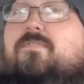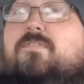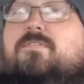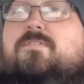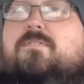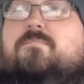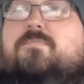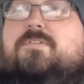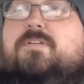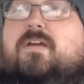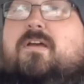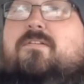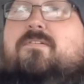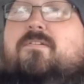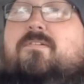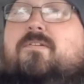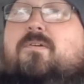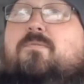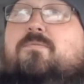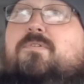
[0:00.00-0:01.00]
for some
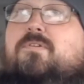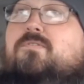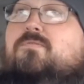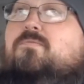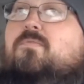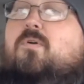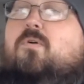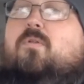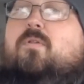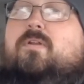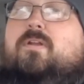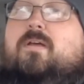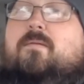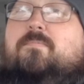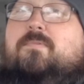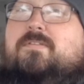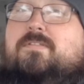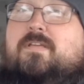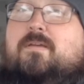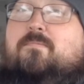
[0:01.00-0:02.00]
shelter, don't just rolling
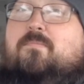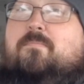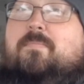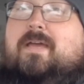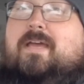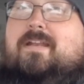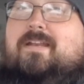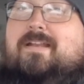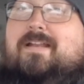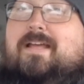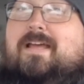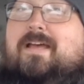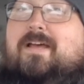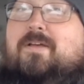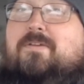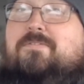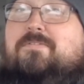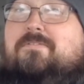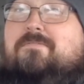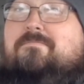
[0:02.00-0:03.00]
up to some abandoned
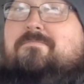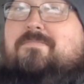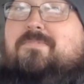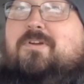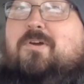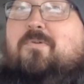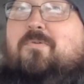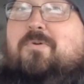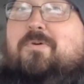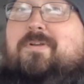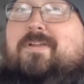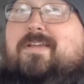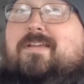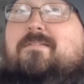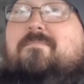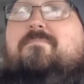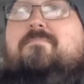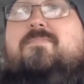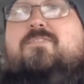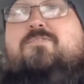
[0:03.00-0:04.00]
house and go on
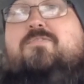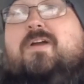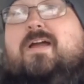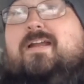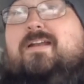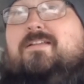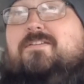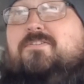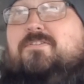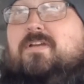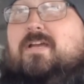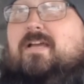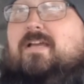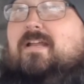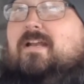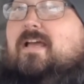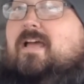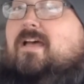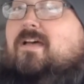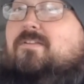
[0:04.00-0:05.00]
in. Try to check
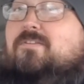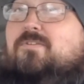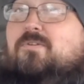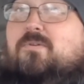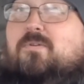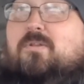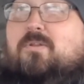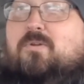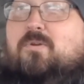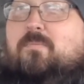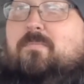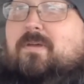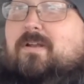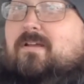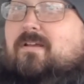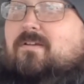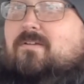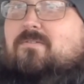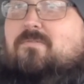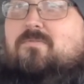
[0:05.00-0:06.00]
it out. Do a little bit
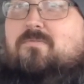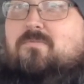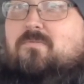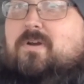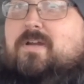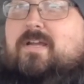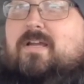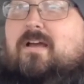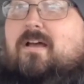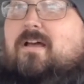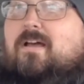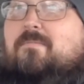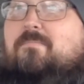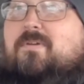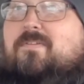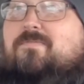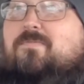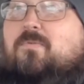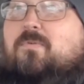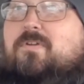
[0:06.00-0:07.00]
of recon
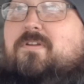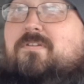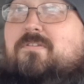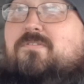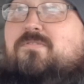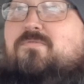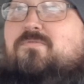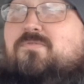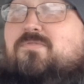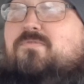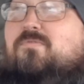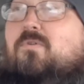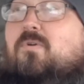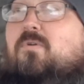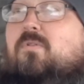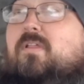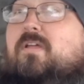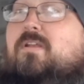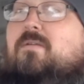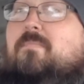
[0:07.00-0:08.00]
before you just
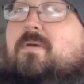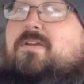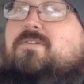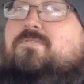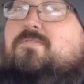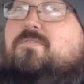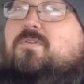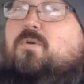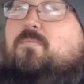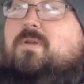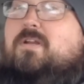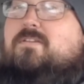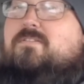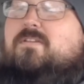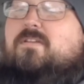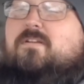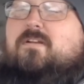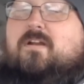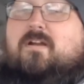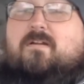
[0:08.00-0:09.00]
stroll in to make sure nobody's
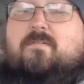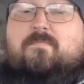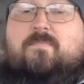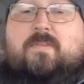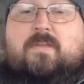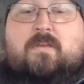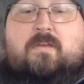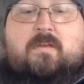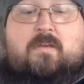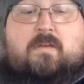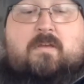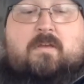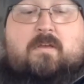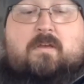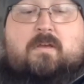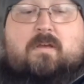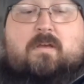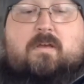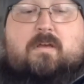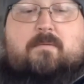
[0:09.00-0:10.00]
in there.
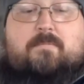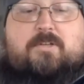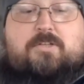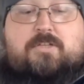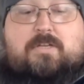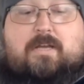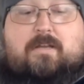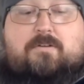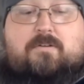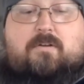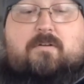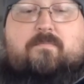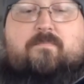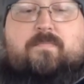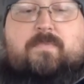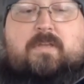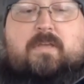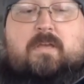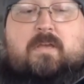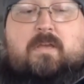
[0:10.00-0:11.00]
But shelter.
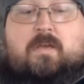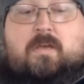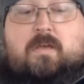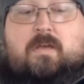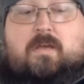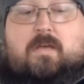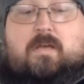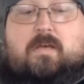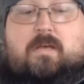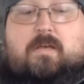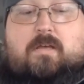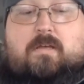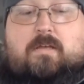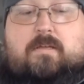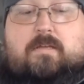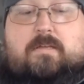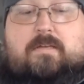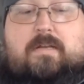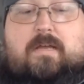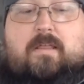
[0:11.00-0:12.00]

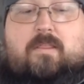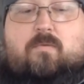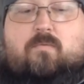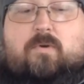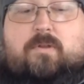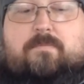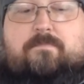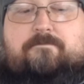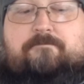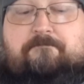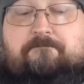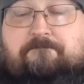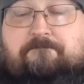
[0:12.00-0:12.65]
Another one.